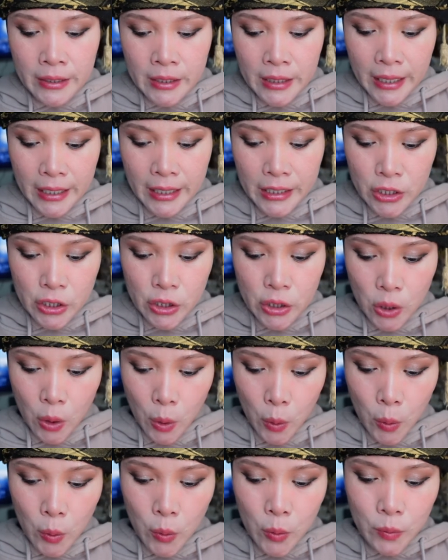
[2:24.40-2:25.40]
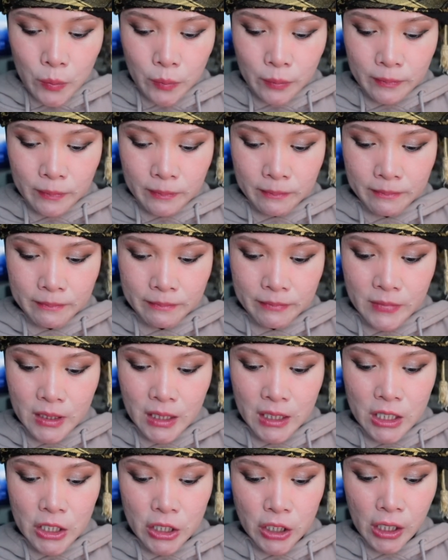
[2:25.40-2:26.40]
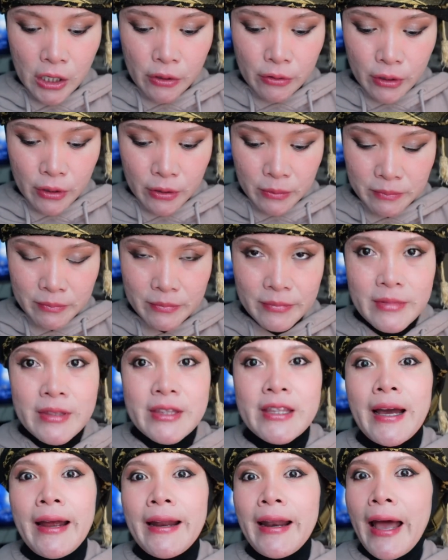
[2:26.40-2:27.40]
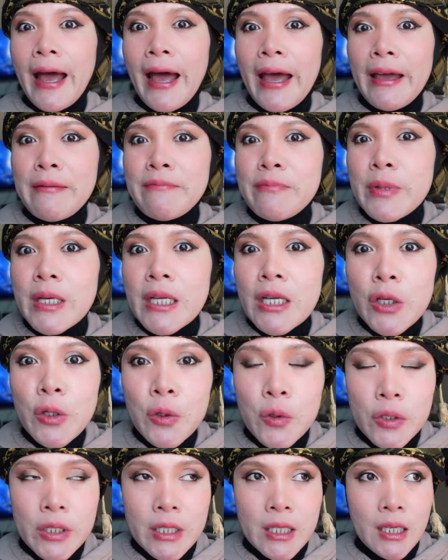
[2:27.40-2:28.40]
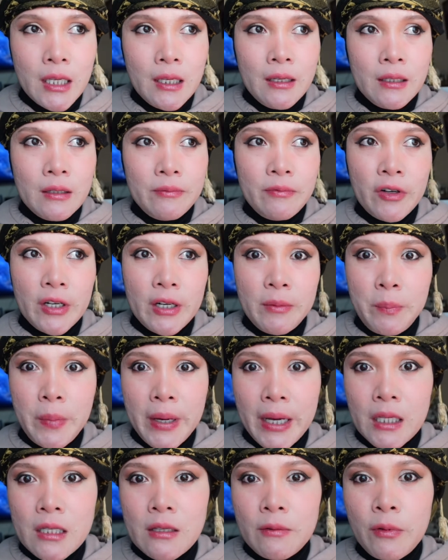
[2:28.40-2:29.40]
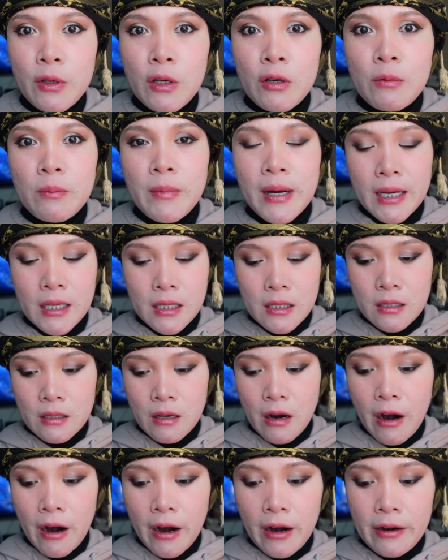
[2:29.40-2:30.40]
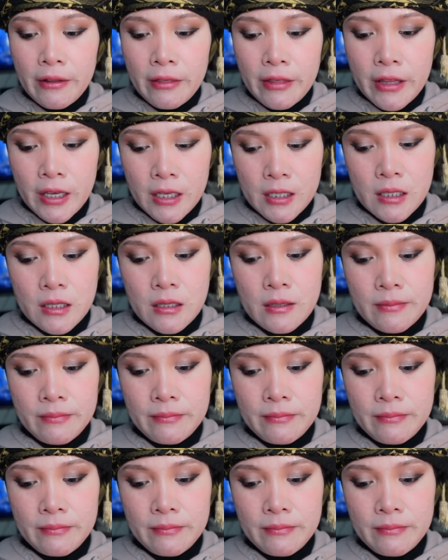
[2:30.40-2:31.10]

And so the serum that I've been using for the past few months are this.